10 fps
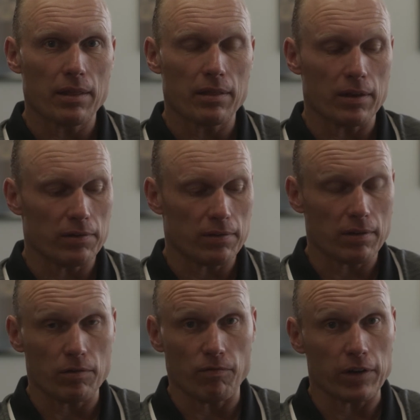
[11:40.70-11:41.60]
These
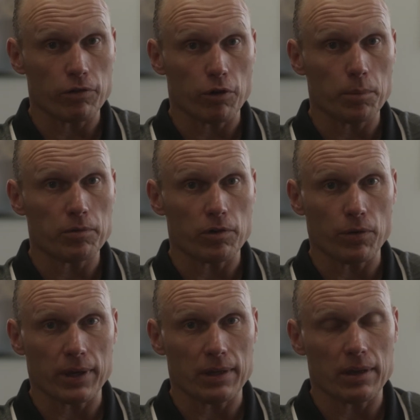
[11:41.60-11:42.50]
venture groups are
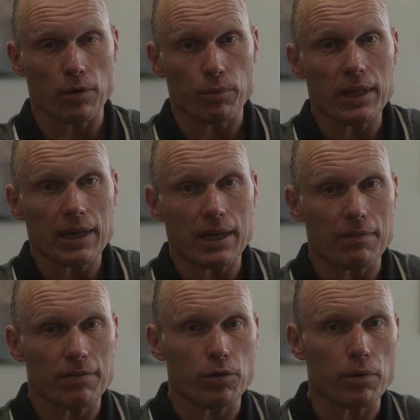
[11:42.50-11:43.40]
doing, really kind
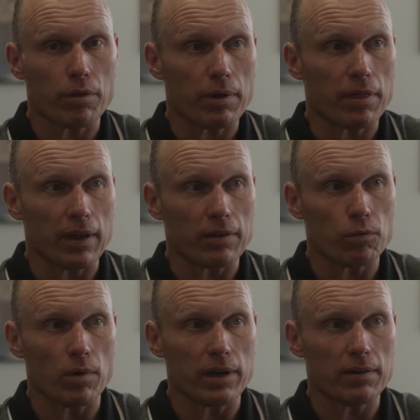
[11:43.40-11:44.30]
of two or three things.
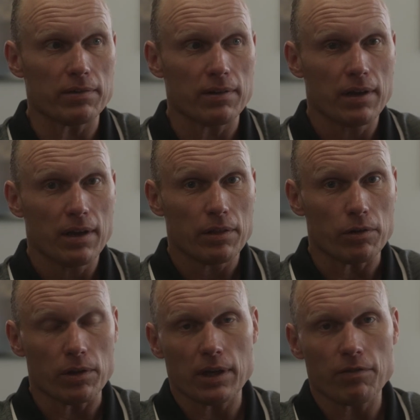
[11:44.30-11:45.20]
One is
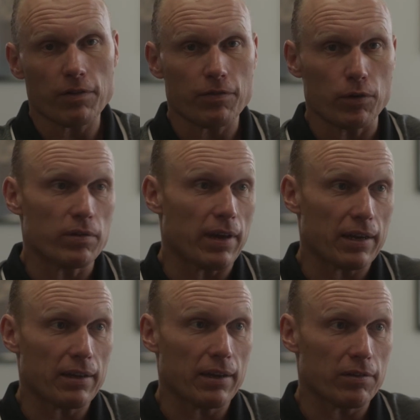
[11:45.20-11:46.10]
they're looking for food
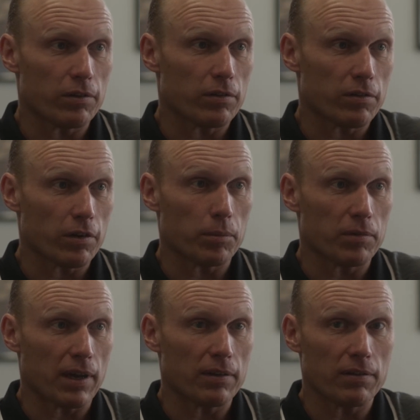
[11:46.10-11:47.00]
tech in certain
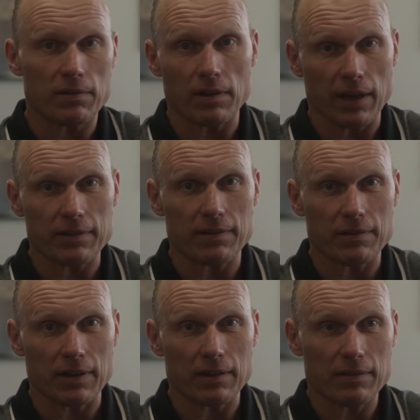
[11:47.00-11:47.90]
circumstances and
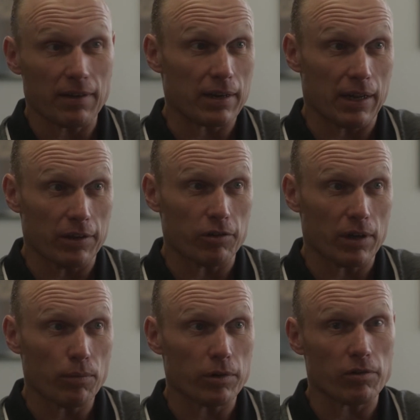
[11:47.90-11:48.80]
licensing
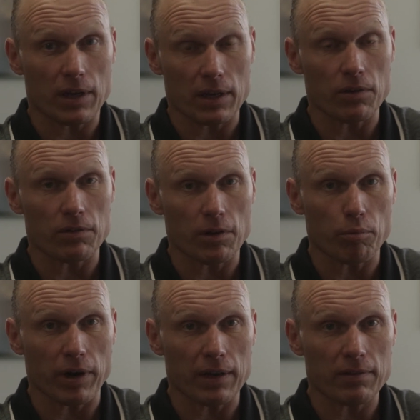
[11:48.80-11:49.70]
technology, which they can use in their
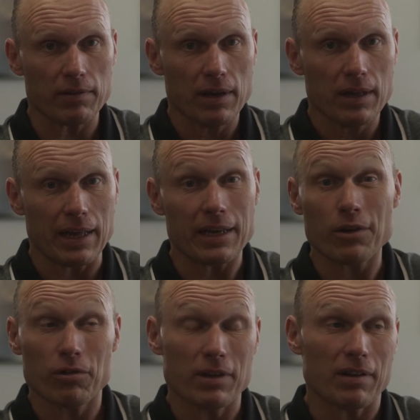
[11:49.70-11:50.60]
brands. That
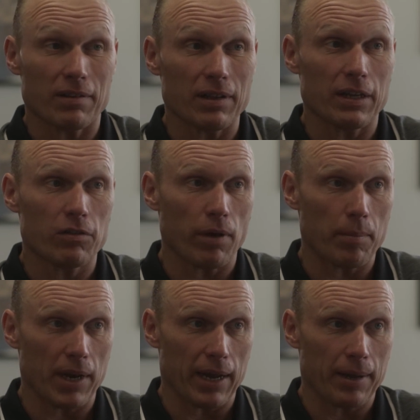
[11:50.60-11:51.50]
usually doesn't lead to
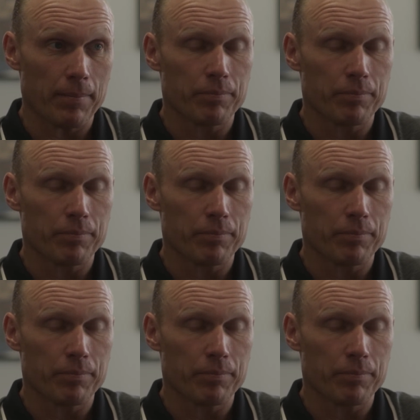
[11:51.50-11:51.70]
M&A.